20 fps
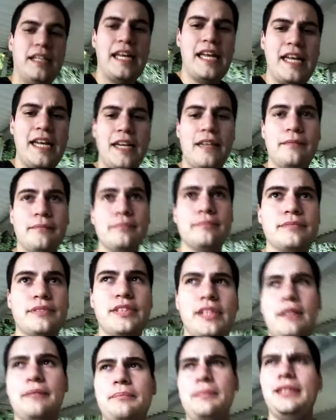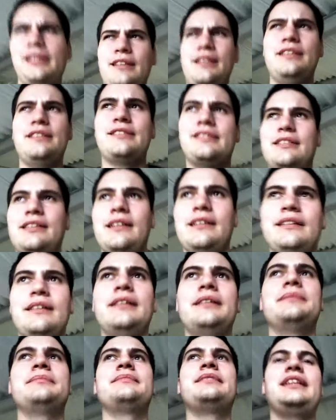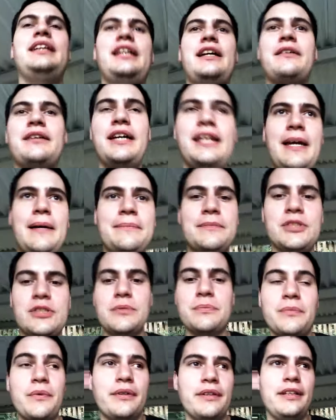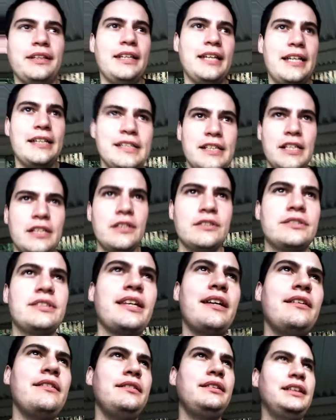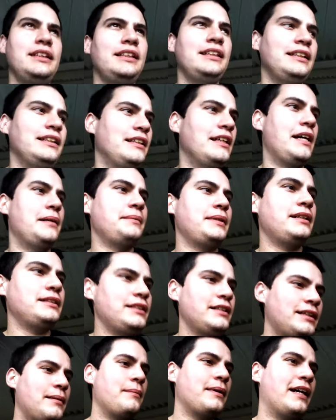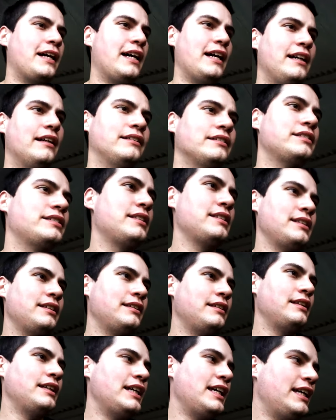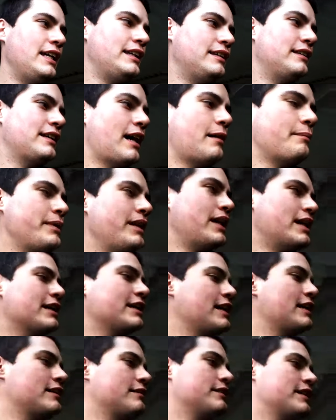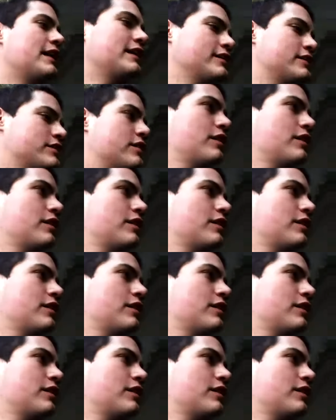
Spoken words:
and be a good suck up, and I'm just more than that. So I'm out here at my house, and I got a nice